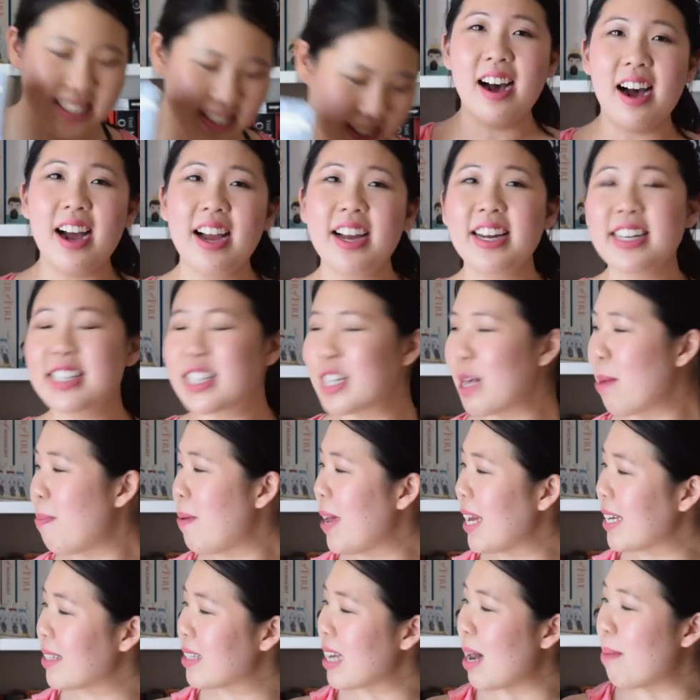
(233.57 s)
I also
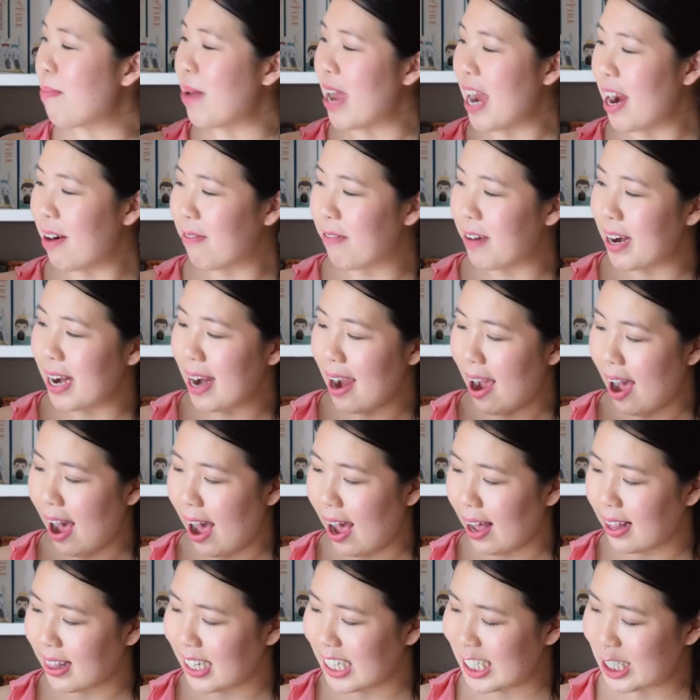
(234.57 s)
picked up Every
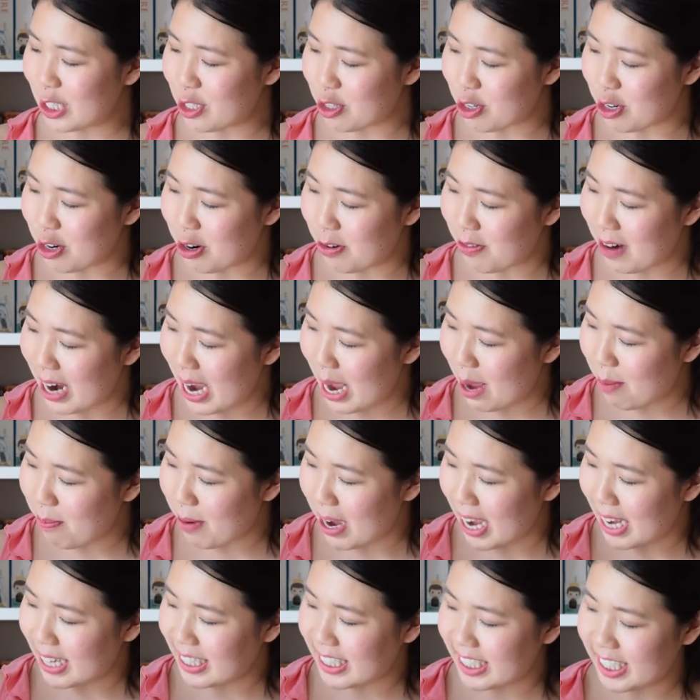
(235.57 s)
Heart a Doorway
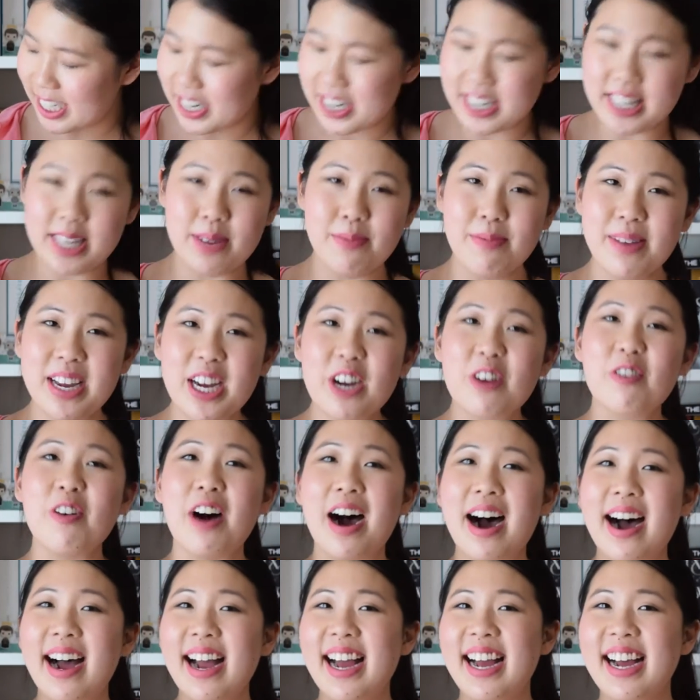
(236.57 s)
by Seanan
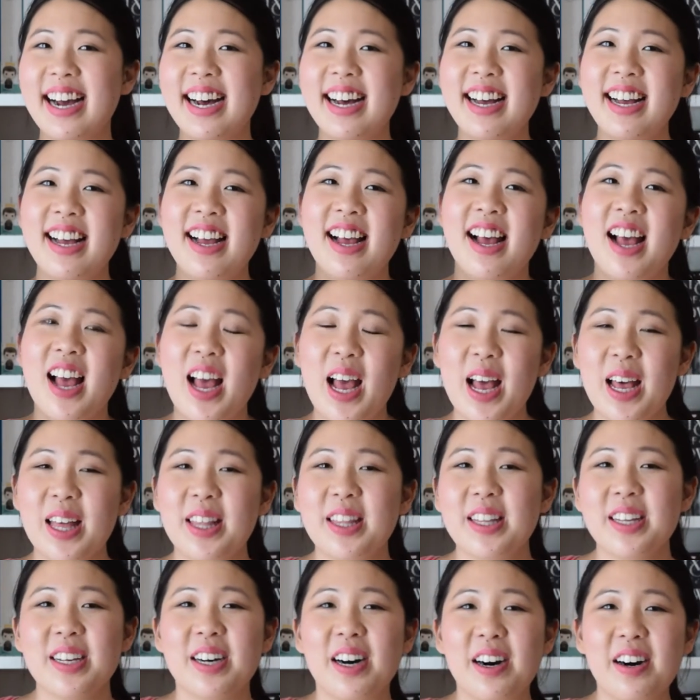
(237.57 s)
McGuire,
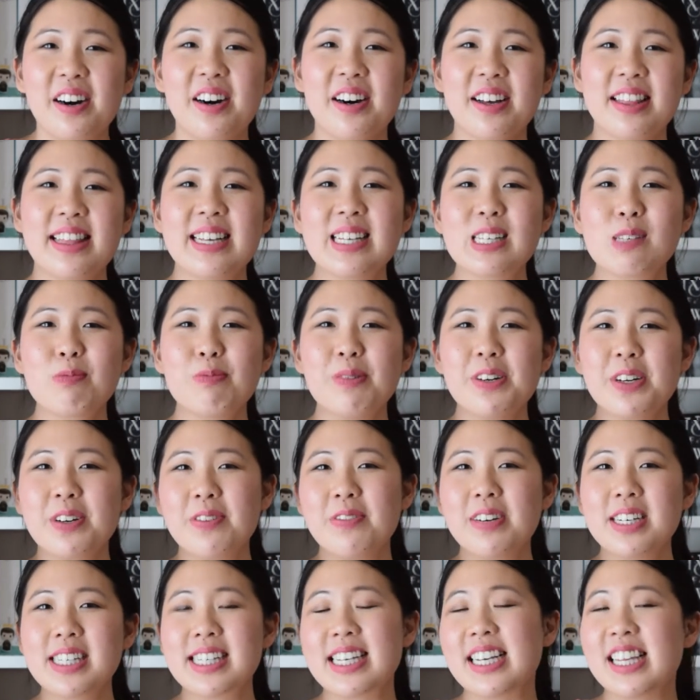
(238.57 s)
and oh, this book
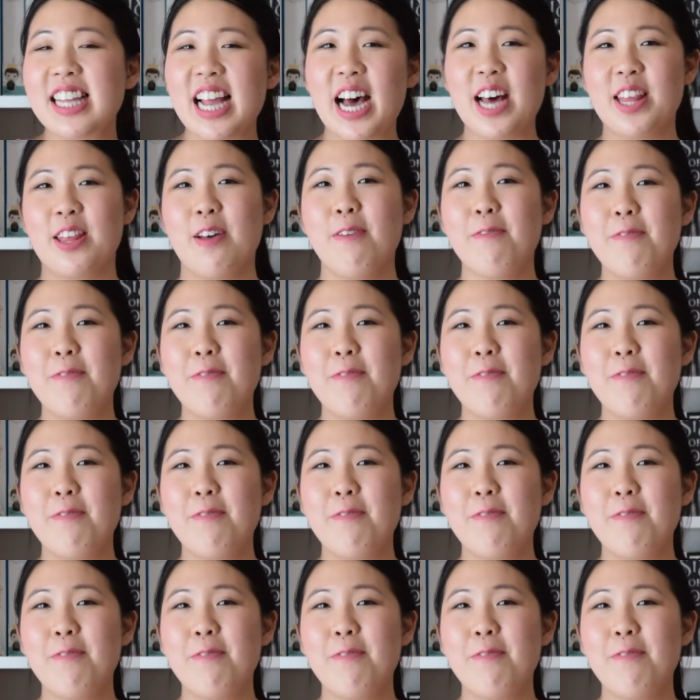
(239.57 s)
was another